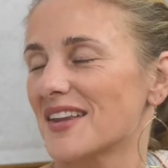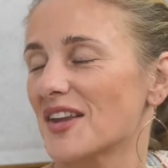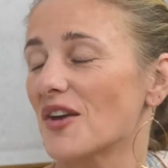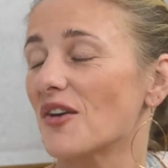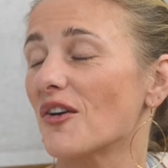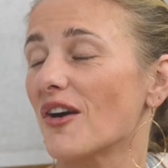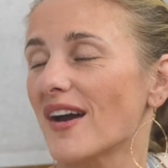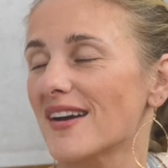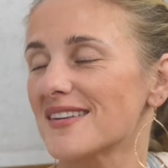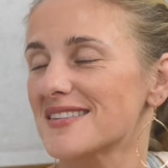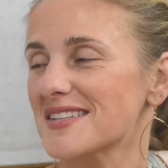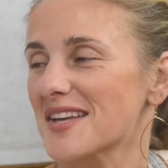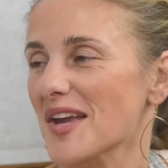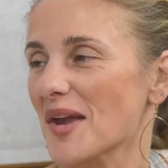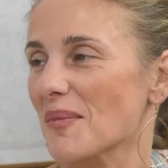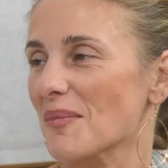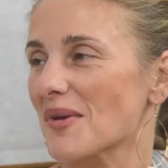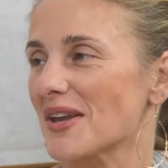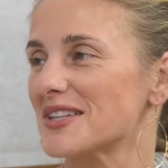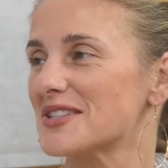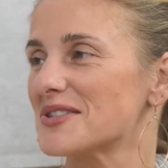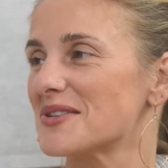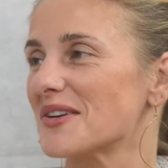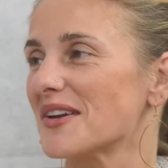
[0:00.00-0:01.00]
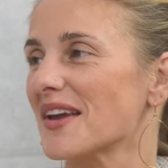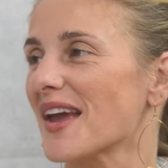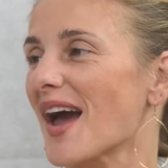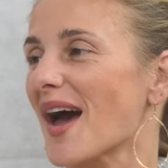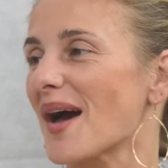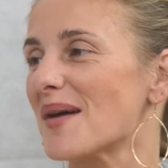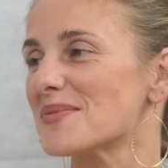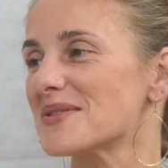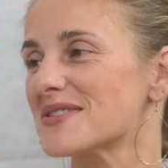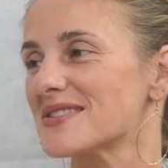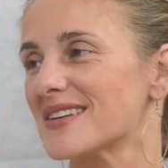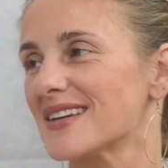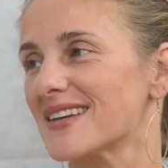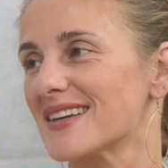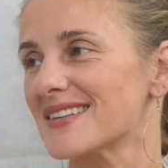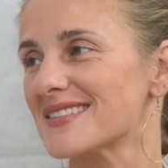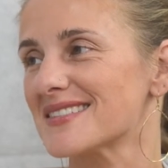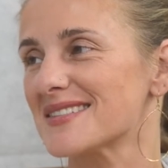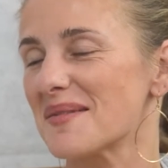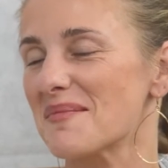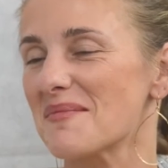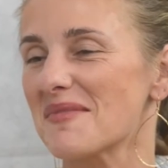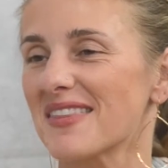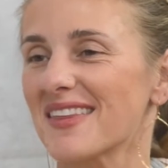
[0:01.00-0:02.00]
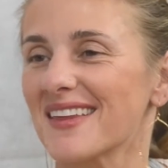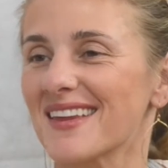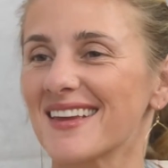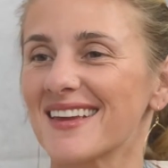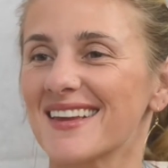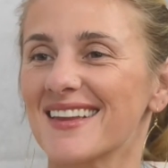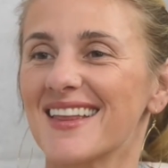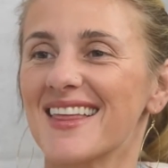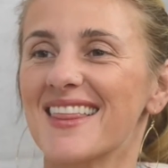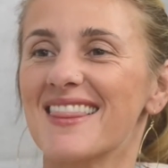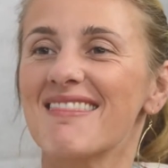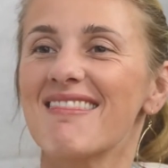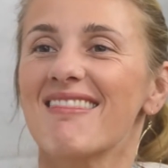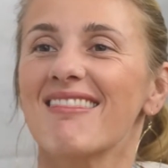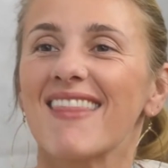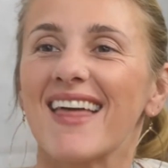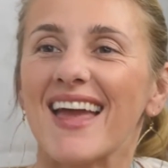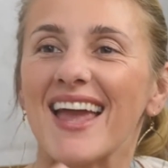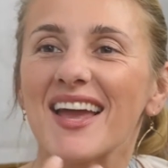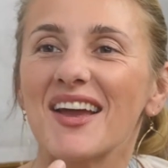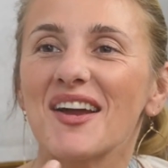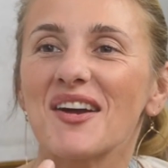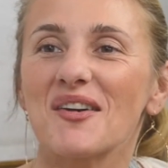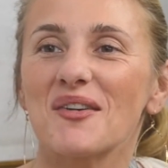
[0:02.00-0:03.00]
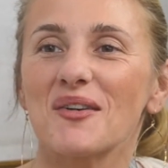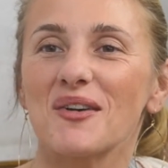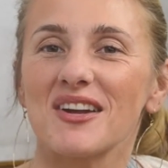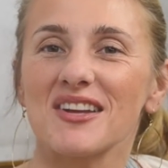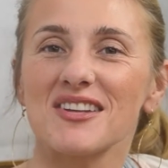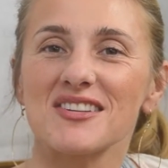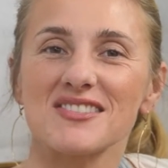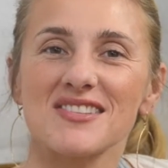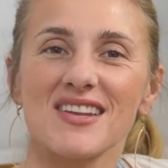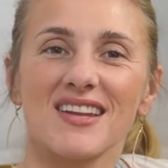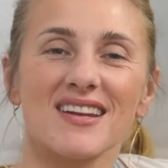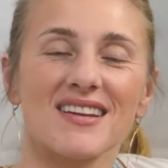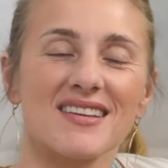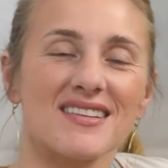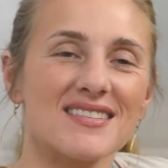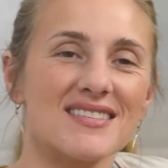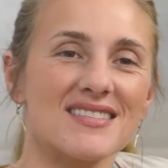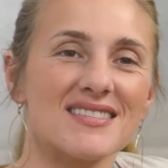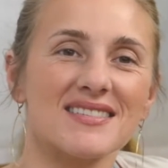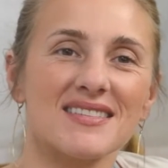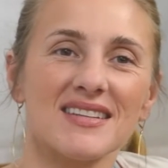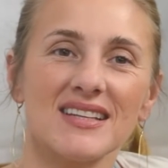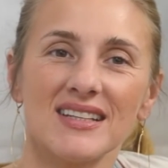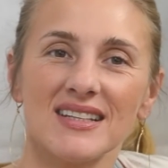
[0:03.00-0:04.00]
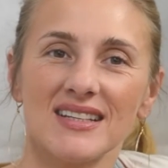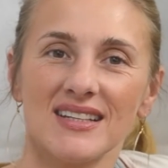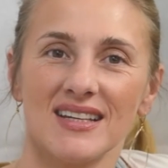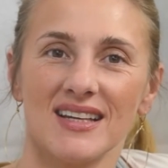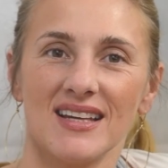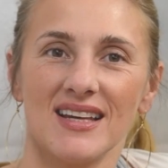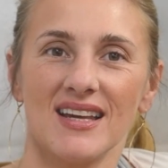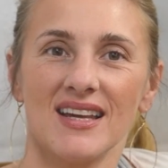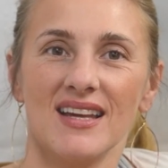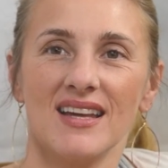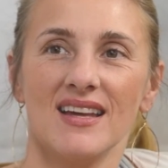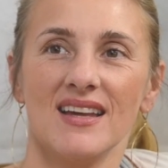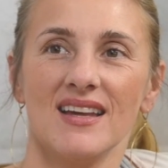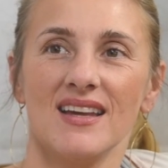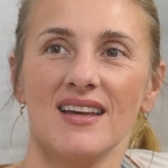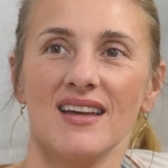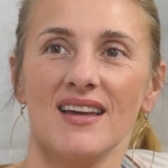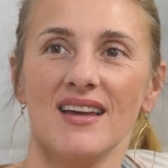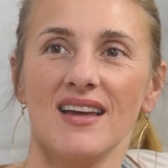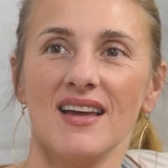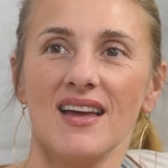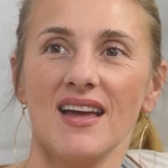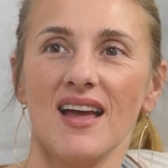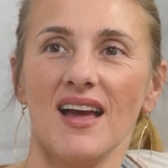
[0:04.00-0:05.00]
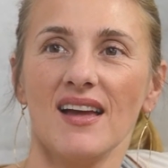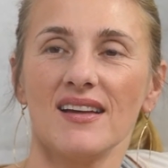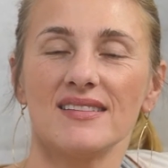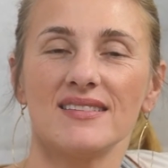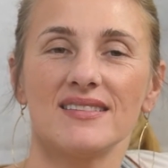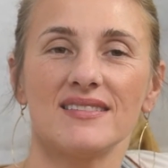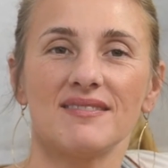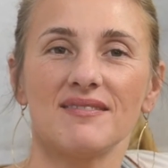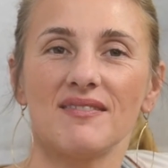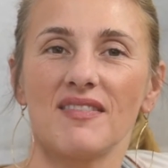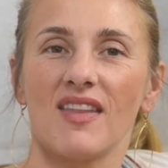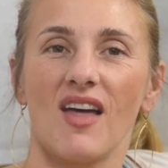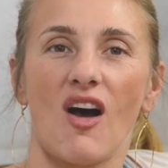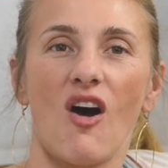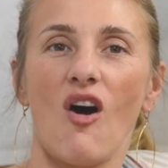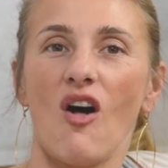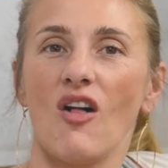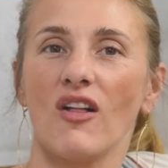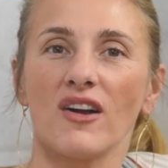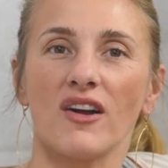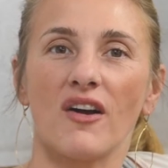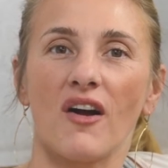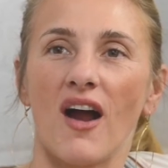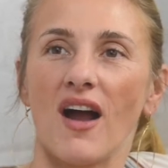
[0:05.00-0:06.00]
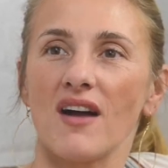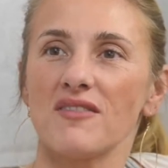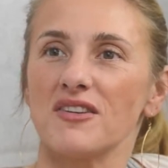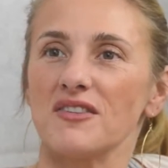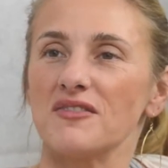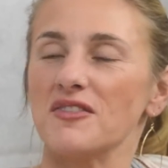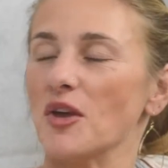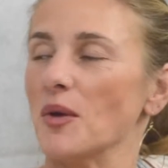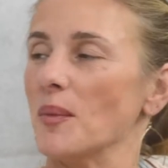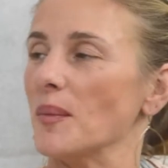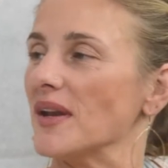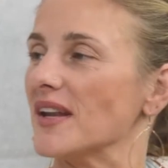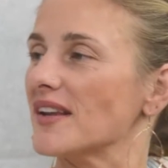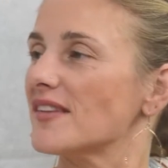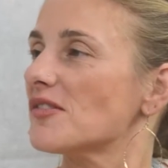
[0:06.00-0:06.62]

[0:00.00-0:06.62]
You're asking me to encapsulate something in language that is the holograph of human